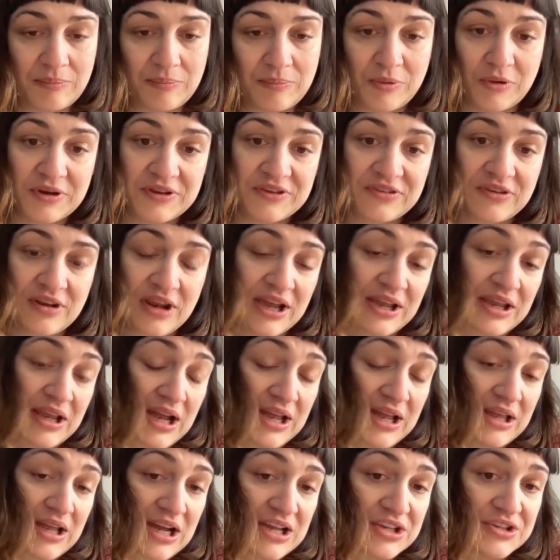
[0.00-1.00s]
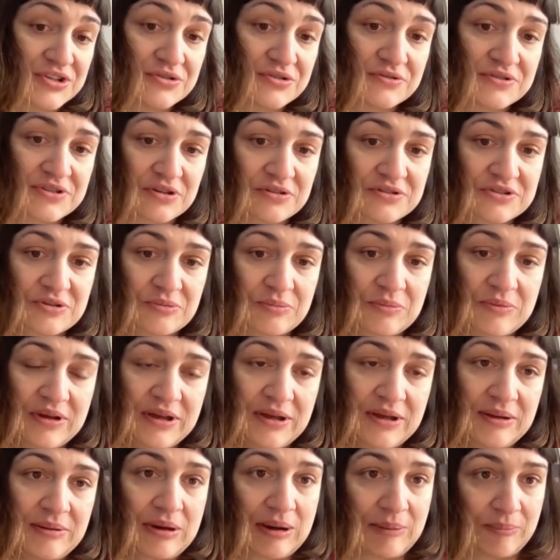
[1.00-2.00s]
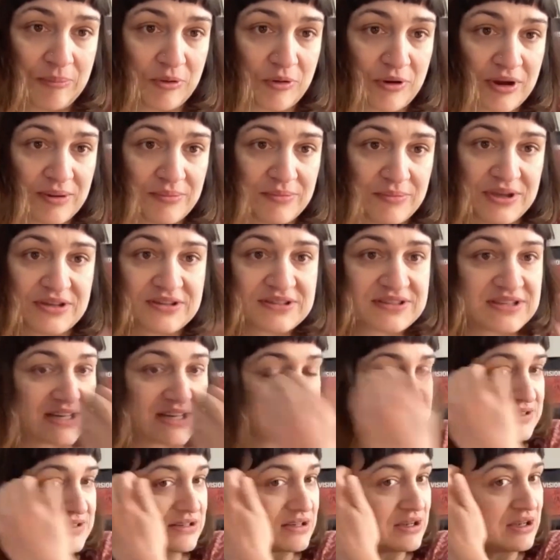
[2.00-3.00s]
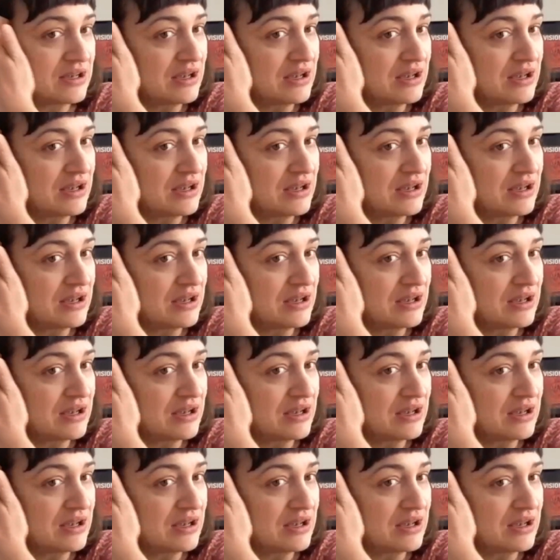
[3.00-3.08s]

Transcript: I choose also a poem because that's,